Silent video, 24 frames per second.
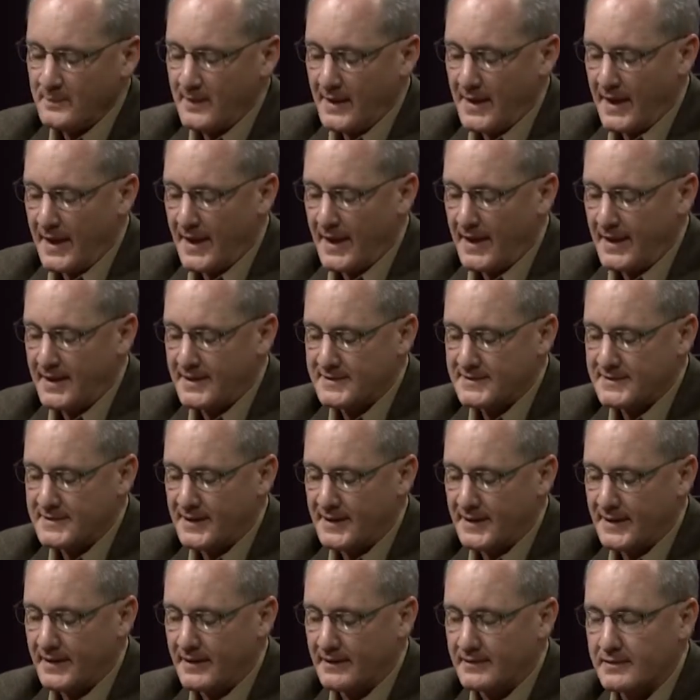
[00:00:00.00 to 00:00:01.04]
and
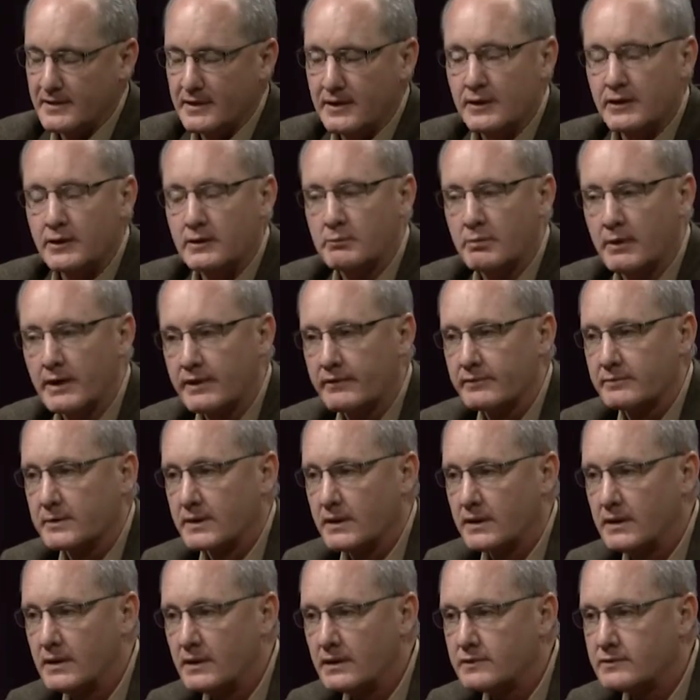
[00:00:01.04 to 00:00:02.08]
needed a break from the
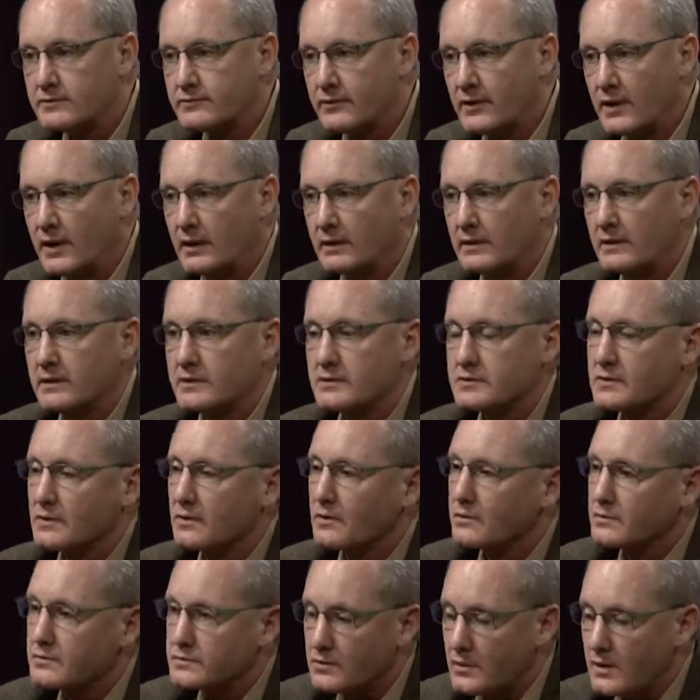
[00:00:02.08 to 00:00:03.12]
kids, frankly.
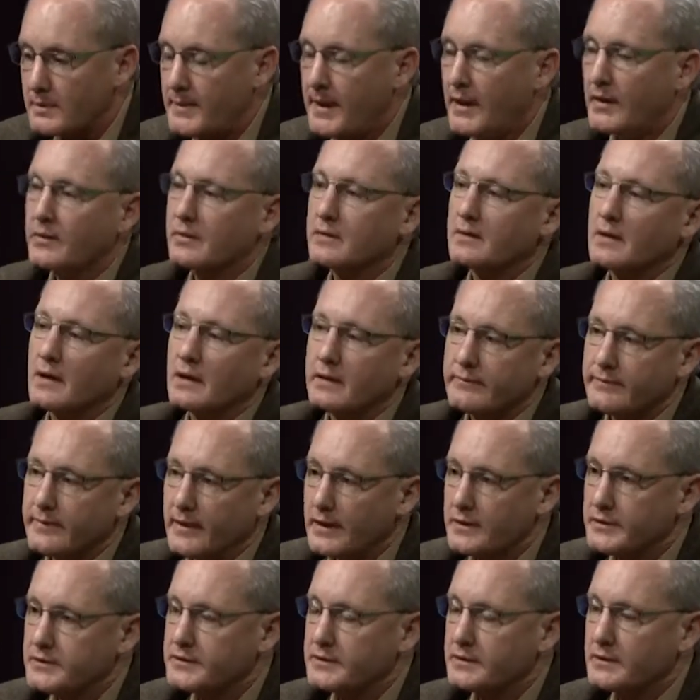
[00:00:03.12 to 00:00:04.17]
So I'm out at night
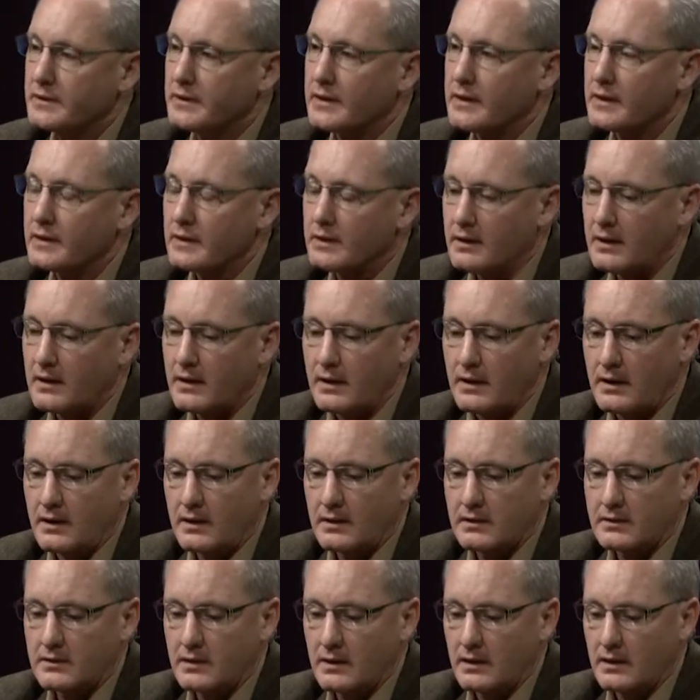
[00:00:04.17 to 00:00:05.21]
volunteering,
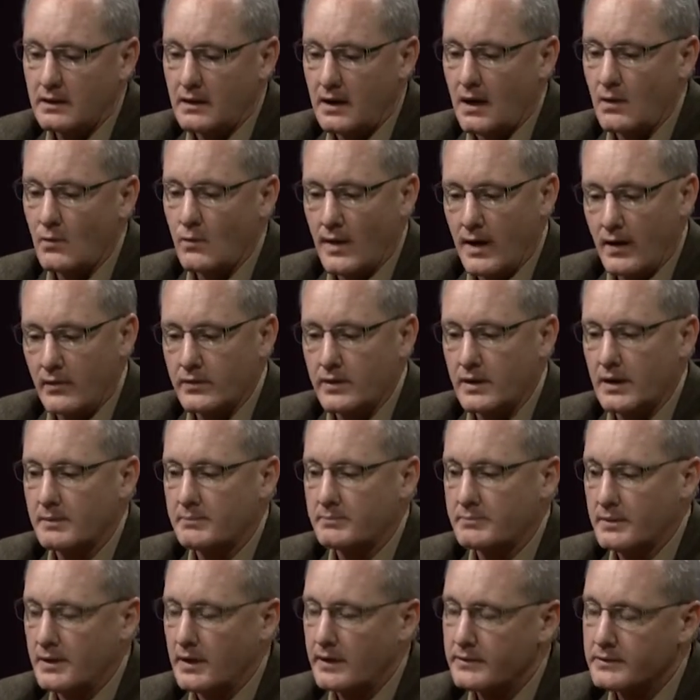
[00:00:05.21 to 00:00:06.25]
and I wound up
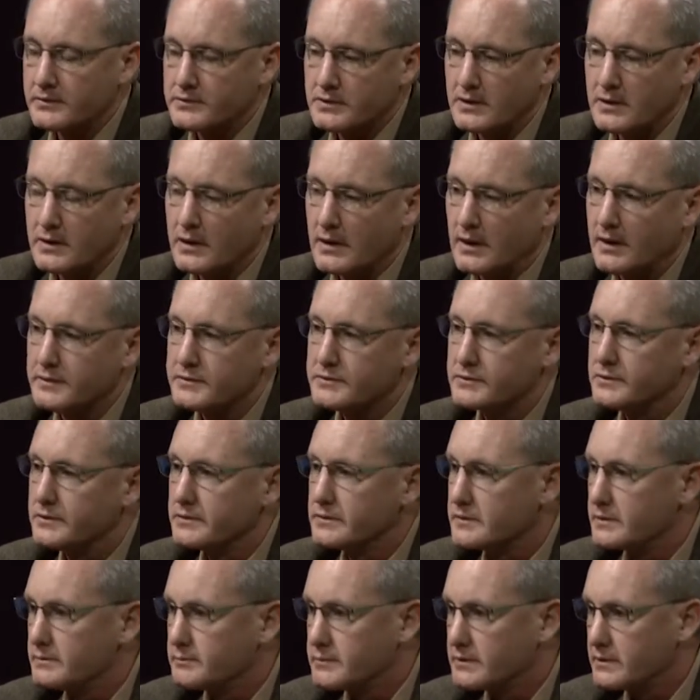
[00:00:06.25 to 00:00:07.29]
on the city council in
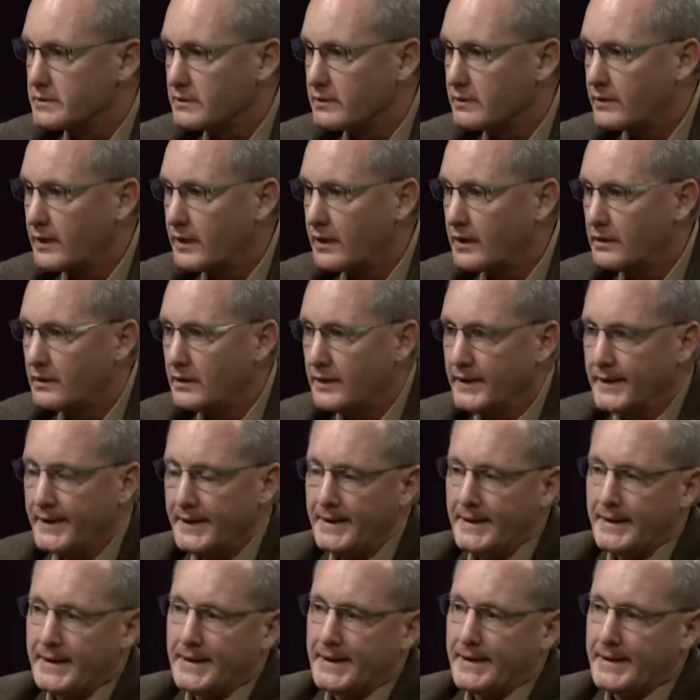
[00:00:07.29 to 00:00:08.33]
Tip City, Ohio.
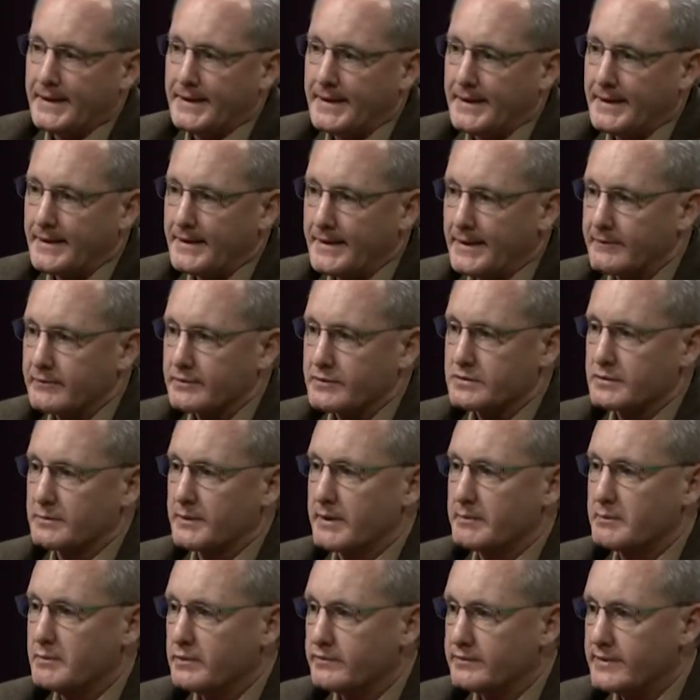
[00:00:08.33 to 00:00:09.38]
After
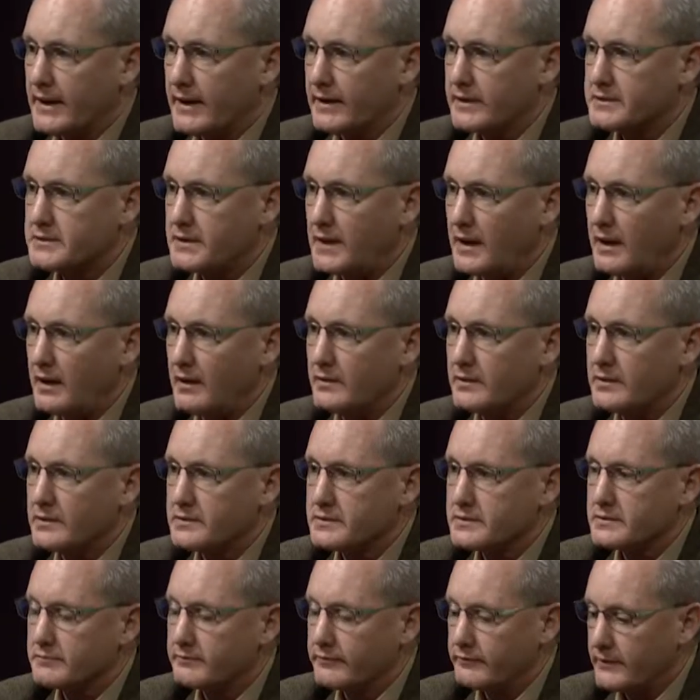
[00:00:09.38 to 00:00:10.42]
somebody moved out of town, and
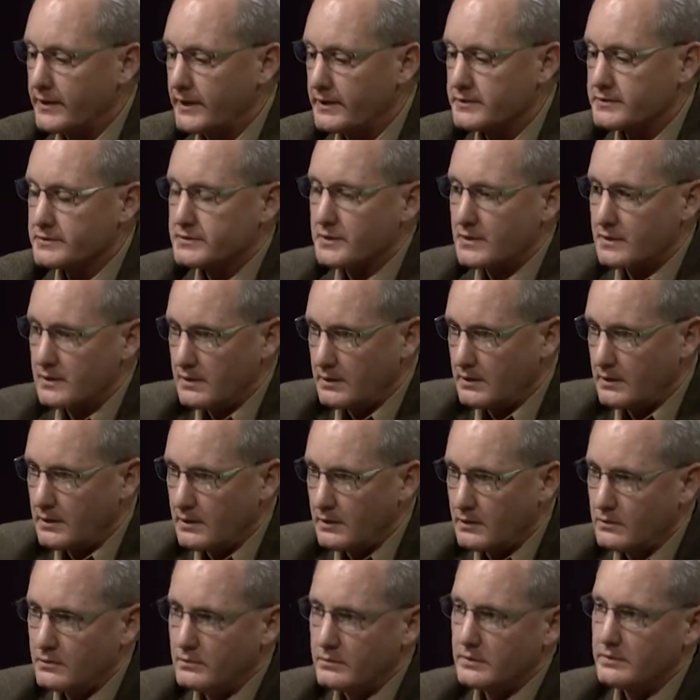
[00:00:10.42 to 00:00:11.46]
some friends said, you
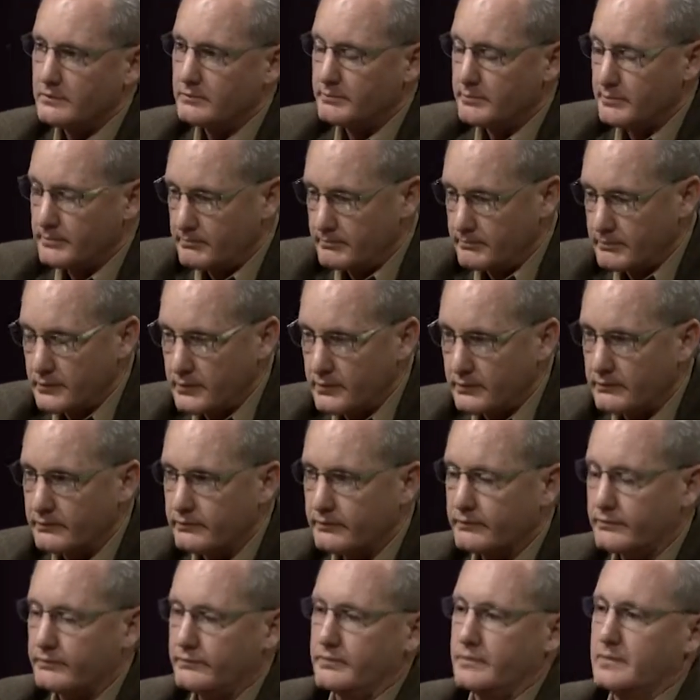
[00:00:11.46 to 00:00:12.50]
know,
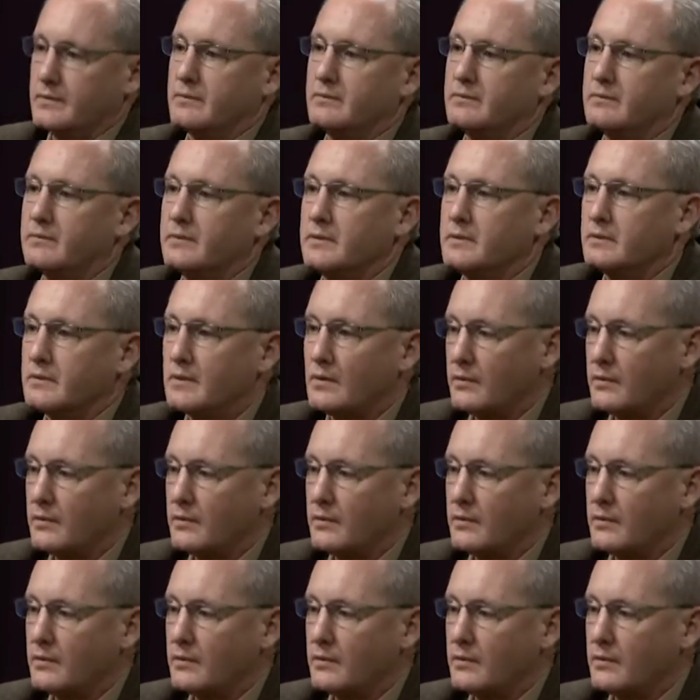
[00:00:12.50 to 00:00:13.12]
you know